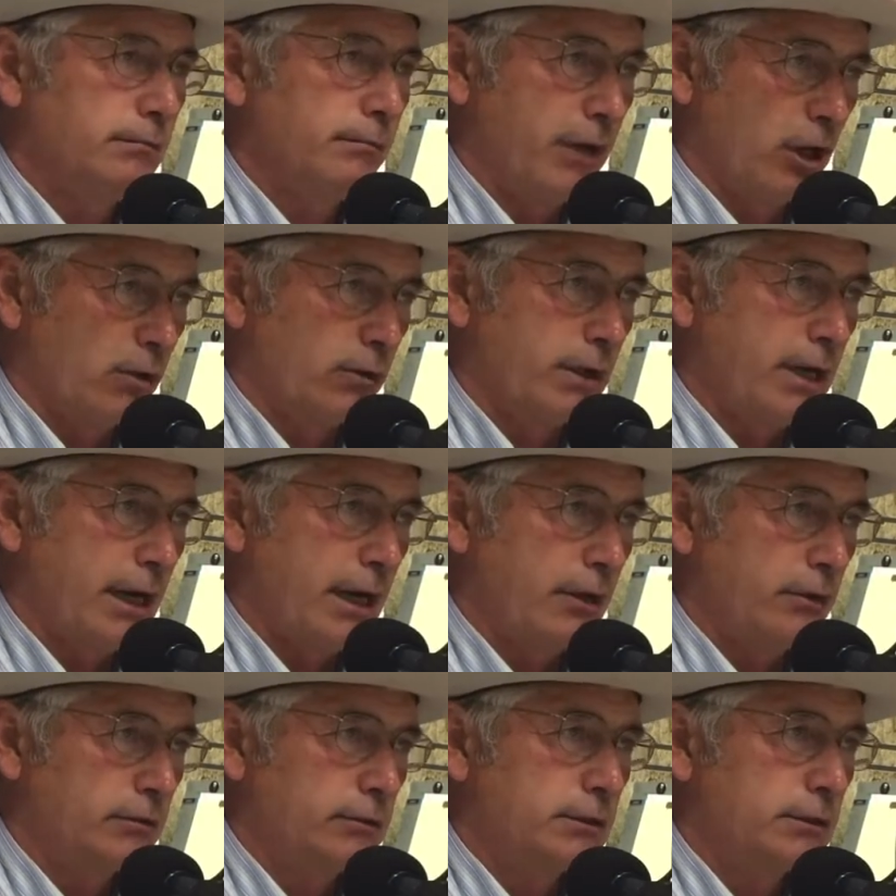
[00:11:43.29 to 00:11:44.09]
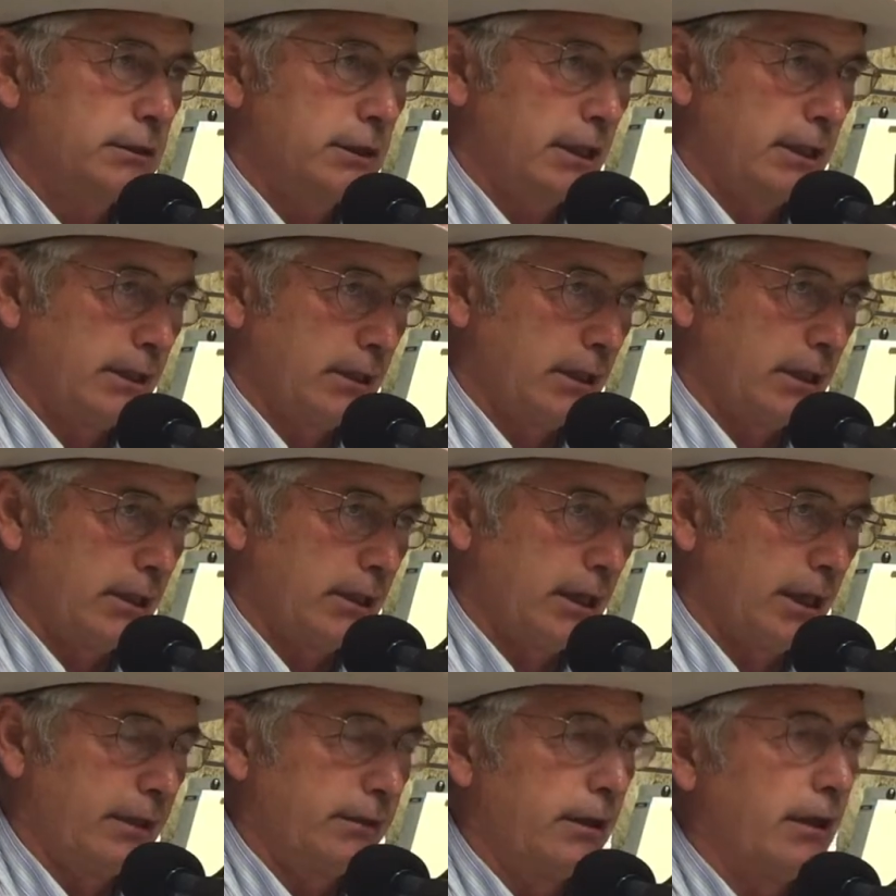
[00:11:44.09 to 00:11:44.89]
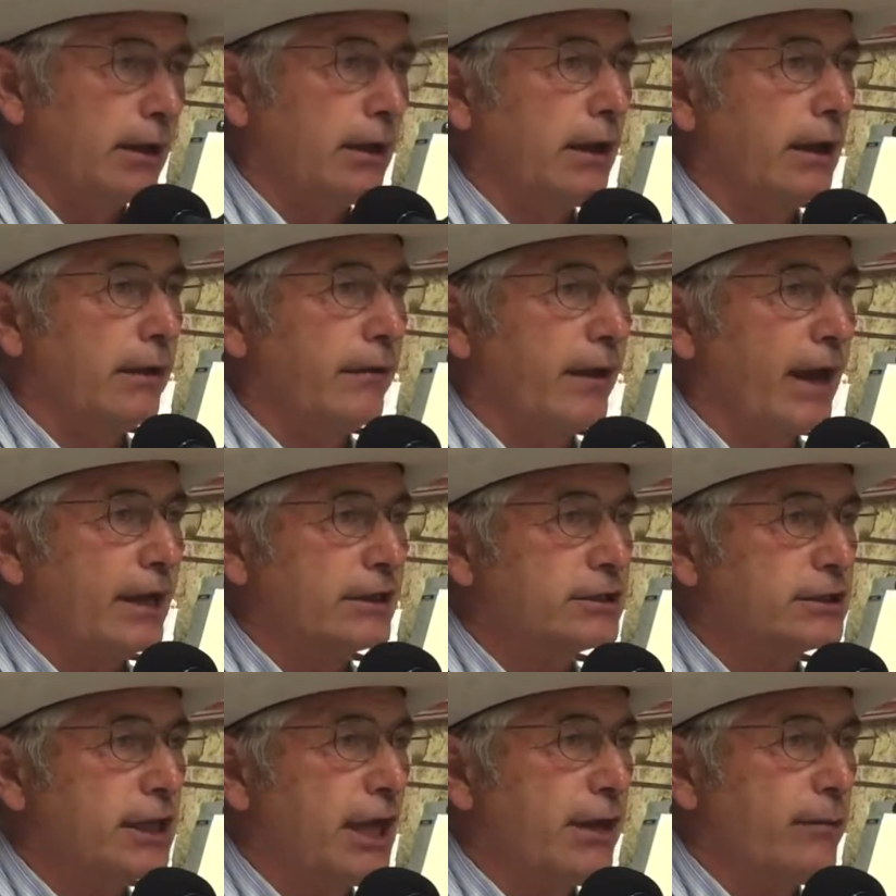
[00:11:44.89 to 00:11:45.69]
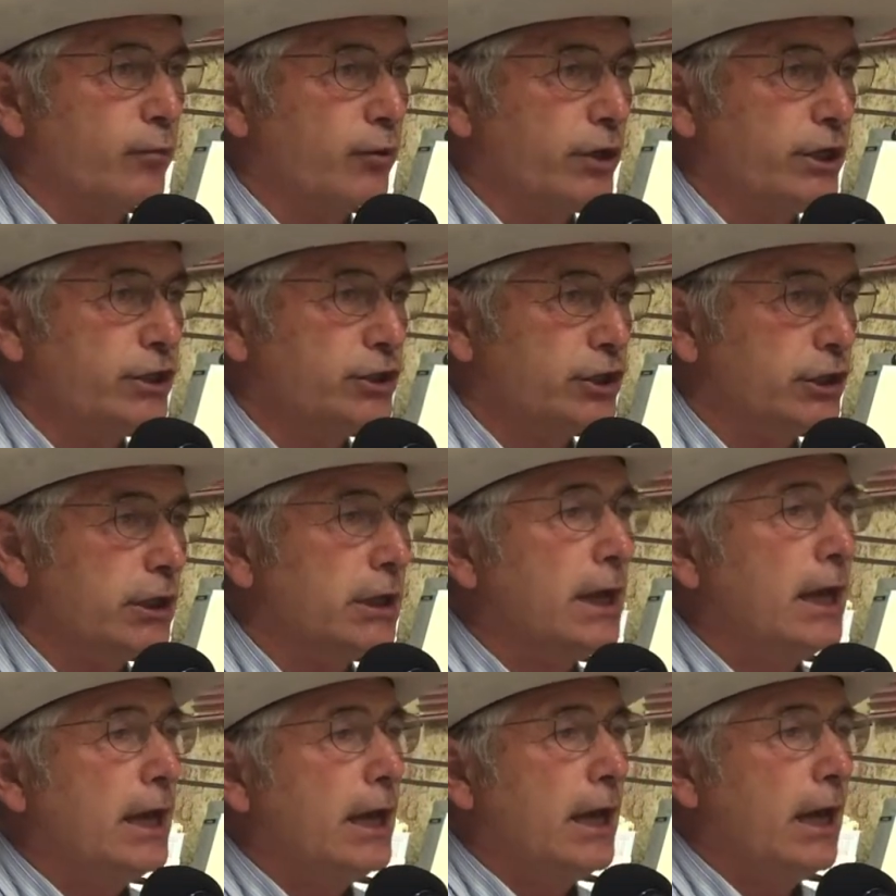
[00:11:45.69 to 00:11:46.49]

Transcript: milk cows, in that same region.